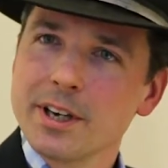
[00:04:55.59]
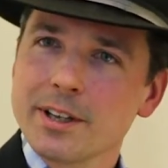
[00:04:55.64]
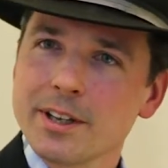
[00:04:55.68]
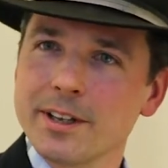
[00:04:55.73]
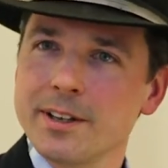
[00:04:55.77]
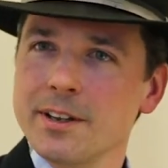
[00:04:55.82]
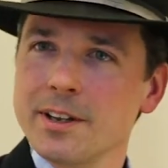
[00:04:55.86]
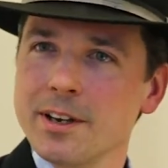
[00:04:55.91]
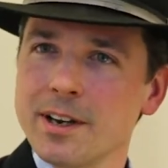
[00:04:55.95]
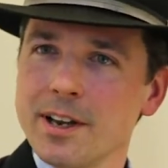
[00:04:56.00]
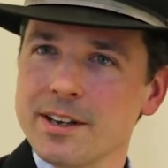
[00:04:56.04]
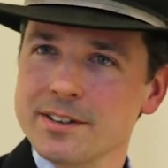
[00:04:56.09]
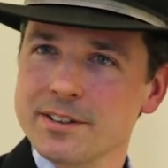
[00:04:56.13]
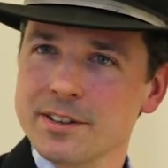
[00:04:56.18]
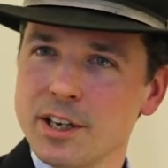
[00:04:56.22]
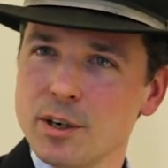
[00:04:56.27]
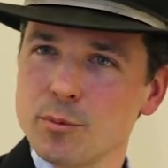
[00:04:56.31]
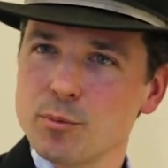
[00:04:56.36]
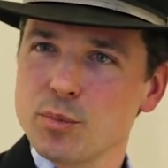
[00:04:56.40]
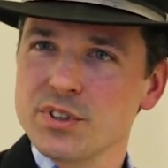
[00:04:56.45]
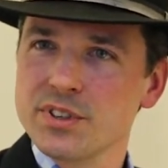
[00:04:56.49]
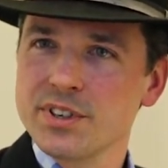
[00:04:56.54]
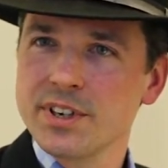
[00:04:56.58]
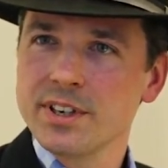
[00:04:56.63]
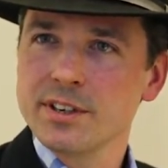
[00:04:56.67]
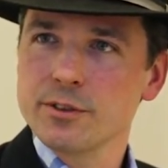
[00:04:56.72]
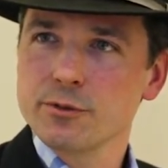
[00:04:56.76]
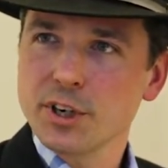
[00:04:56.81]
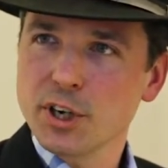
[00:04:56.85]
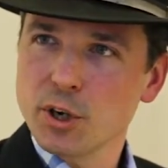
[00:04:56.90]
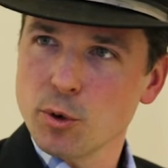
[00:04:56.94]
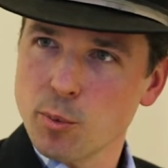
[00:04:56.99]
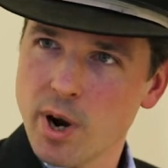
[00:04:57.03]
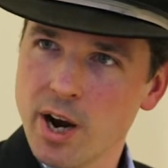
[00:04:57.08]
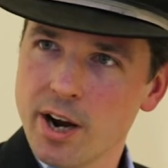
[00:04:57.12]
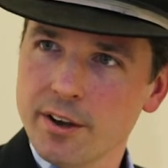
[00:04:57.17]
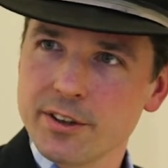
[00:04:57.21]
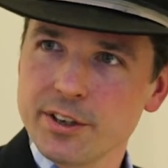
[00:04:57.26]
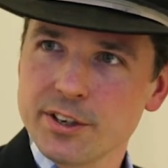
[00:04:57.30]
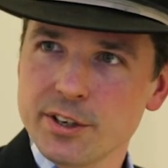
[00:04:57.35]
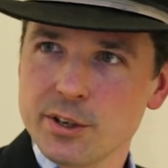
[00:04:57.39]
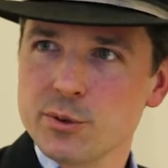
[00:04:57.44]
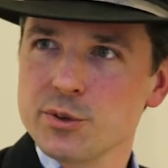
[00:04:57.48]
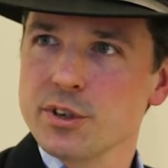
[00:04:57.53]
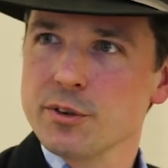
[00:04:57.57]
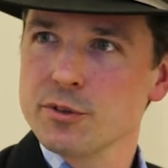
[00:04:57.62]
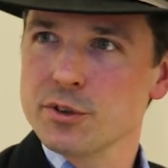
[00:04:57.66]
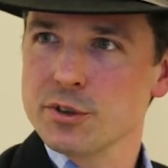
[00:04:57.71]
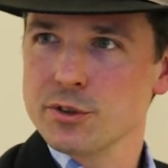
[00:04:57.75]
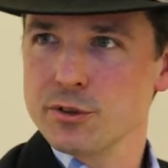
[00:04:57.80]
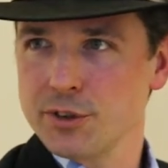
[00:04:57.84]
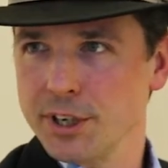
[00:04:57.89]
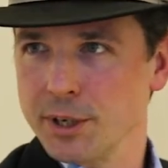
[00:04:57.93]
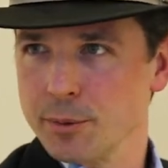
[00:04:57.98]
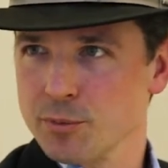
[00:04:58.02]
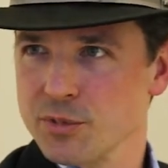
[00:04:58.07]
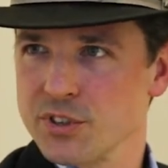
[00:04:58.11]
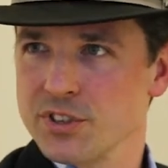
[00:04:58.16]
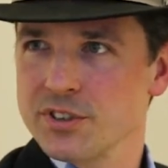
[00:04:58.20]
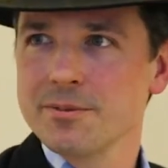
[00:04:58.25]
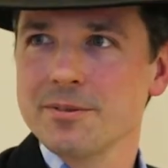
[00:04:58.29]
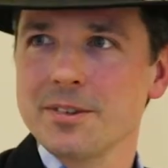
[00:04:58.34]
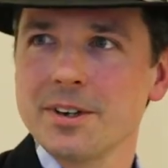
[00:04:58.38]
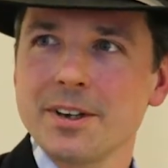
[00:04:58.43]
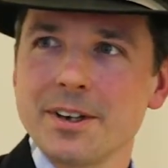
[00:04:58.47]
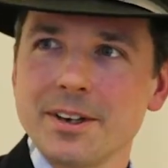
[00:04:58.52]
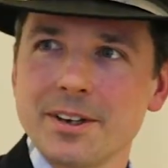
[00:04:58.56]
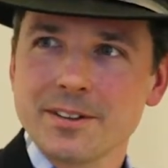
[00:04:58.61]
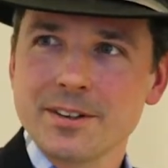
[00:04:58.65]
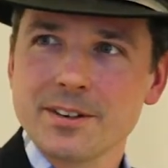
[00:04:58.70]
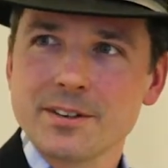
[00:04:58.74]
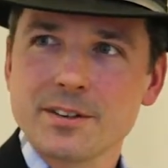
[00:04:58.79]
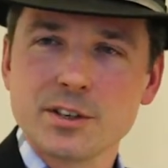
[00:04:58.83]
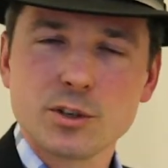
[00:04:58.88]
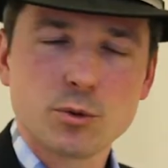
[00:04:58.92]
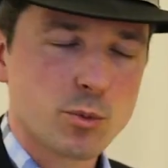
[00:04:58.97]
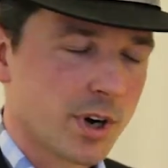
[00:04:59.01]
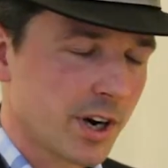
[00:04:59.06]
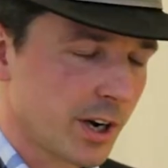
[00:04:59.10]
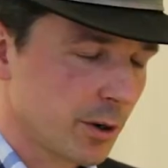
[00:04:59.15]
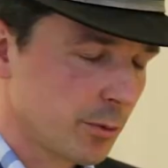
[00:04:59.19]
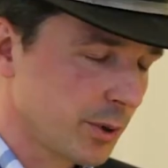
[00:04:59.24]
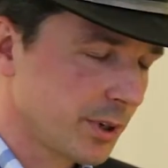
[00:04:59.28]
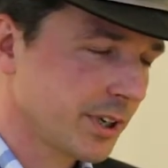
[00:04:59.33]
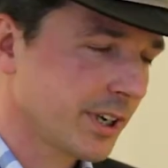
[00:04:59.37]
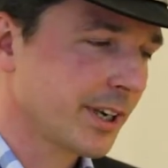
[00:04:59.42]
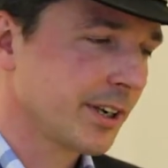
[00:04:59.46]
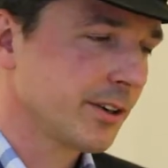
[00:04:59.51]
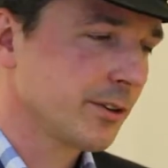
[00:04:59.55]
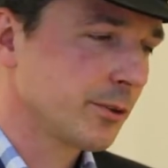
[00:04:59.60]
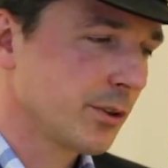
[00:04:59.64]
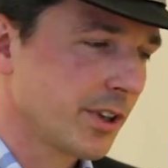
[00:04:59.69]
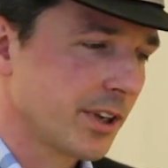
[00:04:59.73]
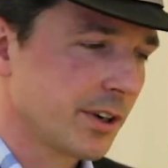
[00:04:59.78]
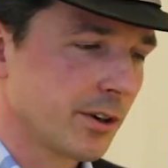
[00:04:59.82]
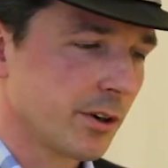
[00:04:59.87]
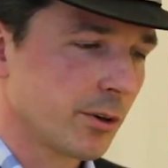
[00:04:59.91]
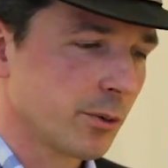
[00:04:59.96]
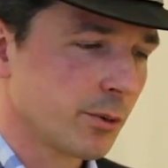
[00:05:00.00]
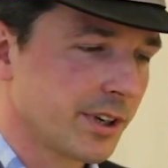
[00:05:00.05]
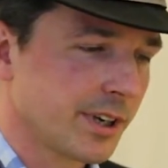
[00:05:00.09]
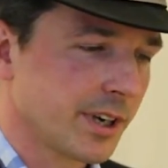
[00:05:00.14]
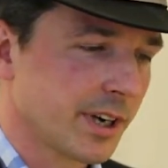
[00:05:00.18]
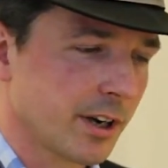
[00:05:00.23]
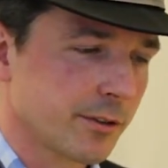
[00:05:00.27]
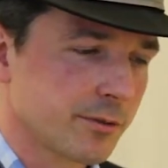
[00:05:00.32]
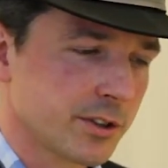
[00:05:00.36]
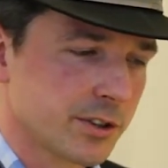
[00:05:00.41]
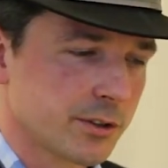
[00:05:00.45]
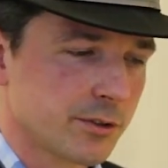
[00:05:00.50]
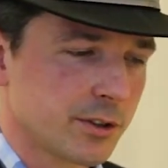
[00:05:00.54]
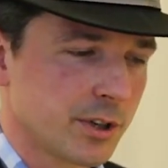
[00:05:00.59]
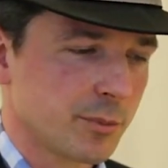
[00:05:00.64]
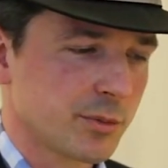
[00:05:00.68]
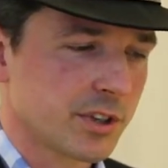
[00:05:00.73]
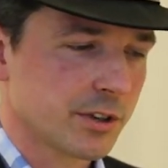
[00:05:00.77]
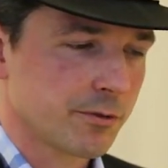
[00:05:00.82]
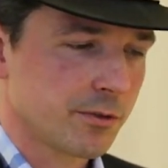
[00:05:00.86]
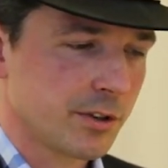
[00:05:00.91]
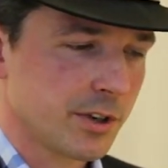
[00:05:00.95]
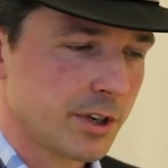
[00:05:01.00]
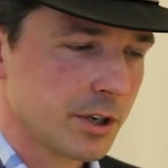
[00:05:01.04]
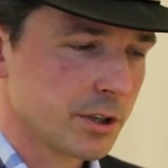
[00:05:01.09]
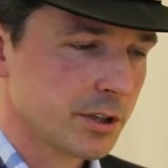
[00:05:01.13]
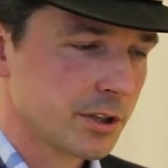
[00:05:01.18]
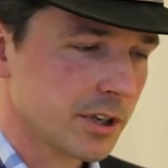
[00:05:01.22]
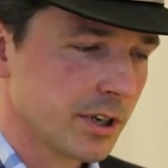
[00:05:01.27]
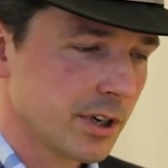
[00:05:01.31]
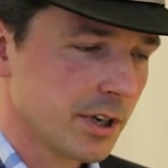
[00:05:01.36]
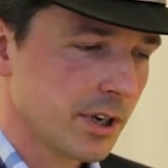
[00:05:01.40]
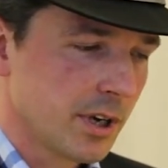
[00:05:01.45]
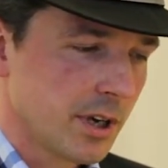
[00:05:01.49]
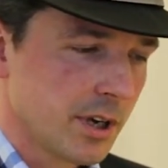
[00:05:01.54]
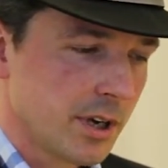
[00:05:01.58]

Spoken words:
Then the last 10% require the use of streams. This is why we can do that only after streams are finished.